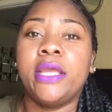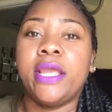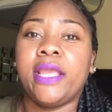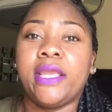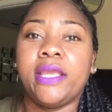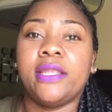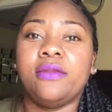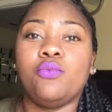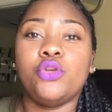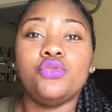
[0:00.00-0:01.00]

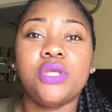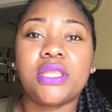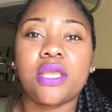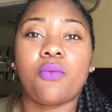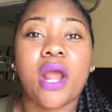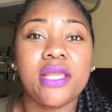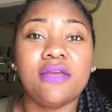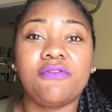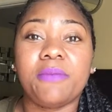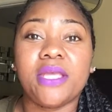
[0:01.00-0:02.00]
And when you get that right
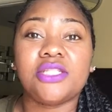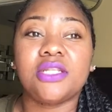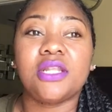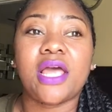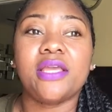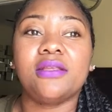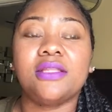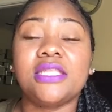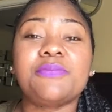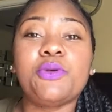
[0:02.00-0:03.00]
information, like
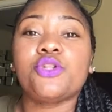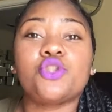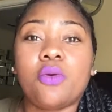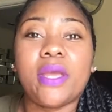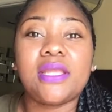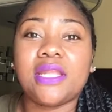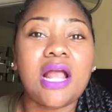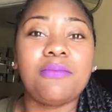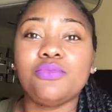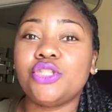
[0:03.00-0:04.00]
this spiritual awakening,
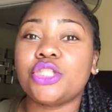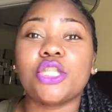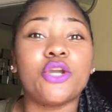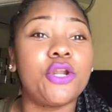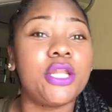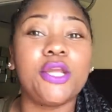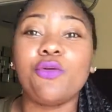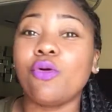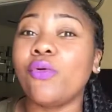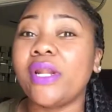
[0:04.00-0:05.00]
I'm just learning and
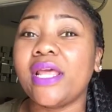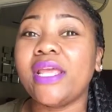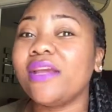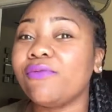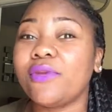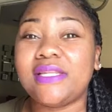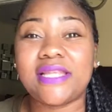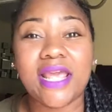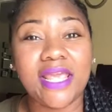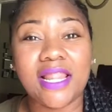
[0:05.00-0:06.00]
growing every
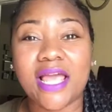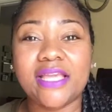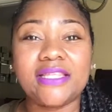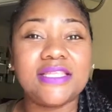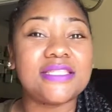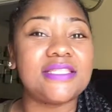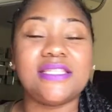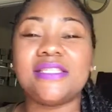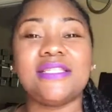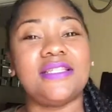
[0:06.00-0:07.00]
day. Like, this
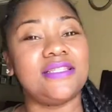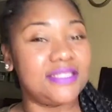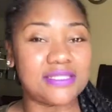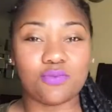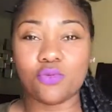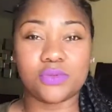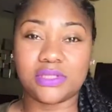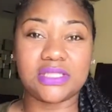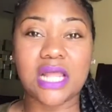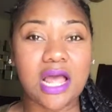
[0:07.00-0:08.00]
won't
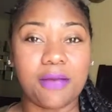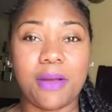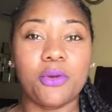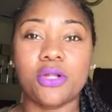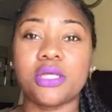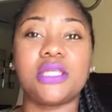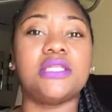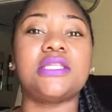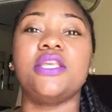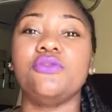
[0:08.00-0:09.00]
stop. I'm going to
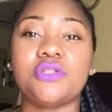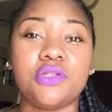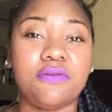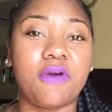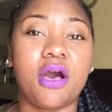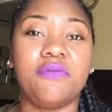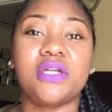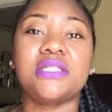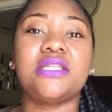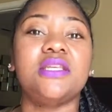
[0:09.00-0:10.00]
continue to evolve and
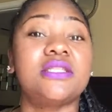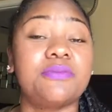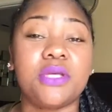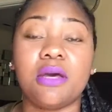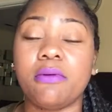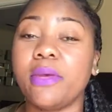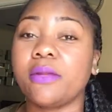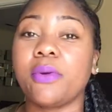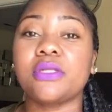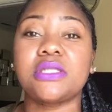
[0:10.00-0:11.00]
continue to become a better
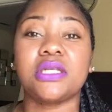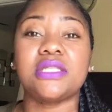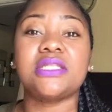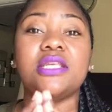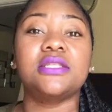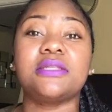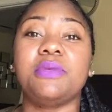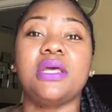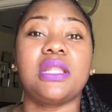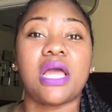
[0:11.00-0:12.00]
person and continue to
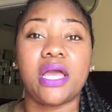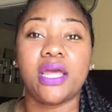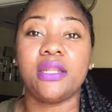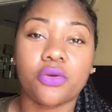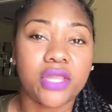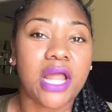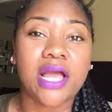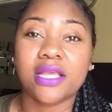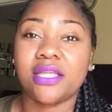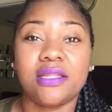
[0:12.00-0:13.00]
be aligned so that
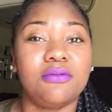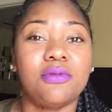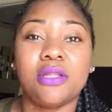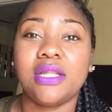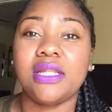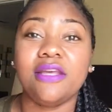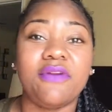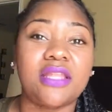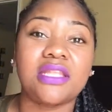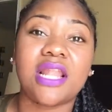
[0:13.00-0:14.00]
I can live
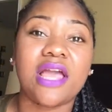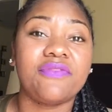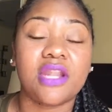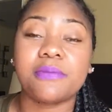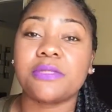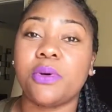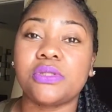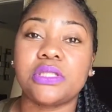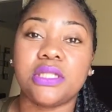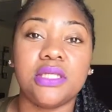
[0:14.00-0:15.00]
out the life that I'm
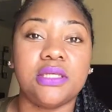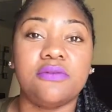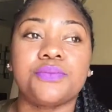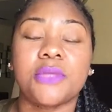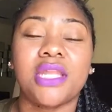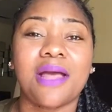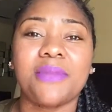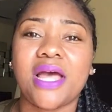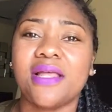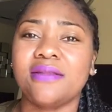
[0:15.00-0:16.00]
supposed to live. And I'm
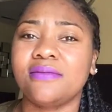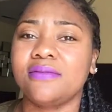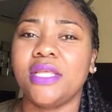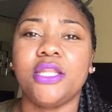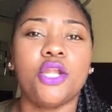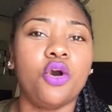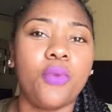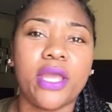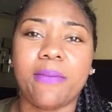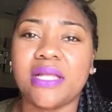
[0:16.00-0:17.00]
not, in no
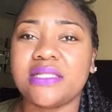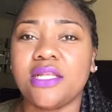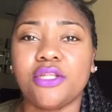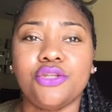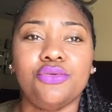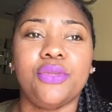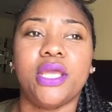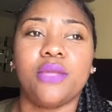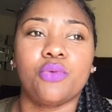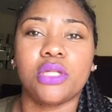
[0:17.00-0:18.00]
way am I telling you
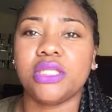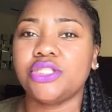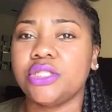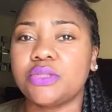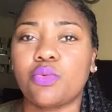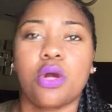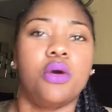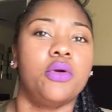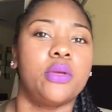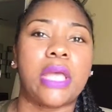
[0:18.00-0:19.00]
that religion is
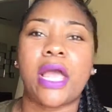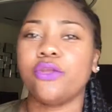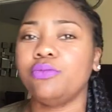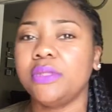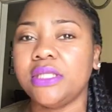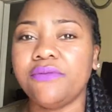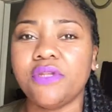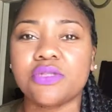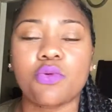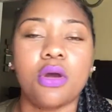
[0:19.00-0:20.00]
wrong and how you believe in
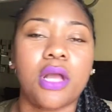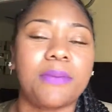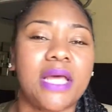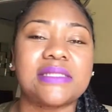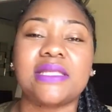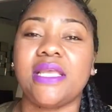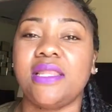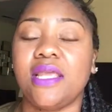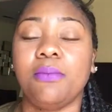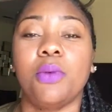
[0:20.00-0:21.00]
is wrong. I'm not saying
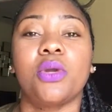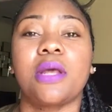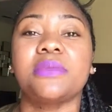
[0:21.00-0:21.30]
that. But what I'm